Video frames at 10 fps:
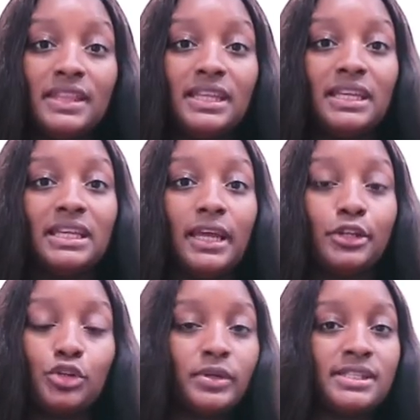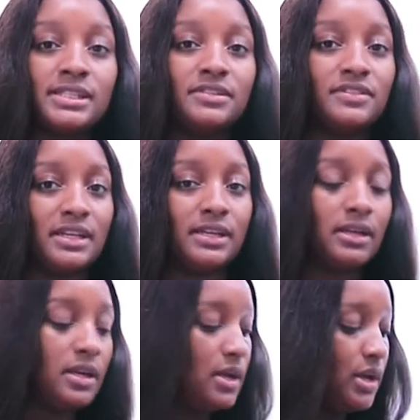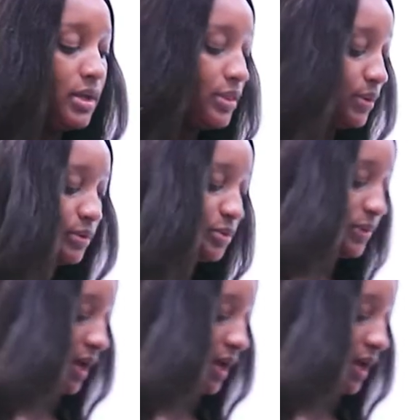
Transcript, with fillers: they need like short sleeves and those were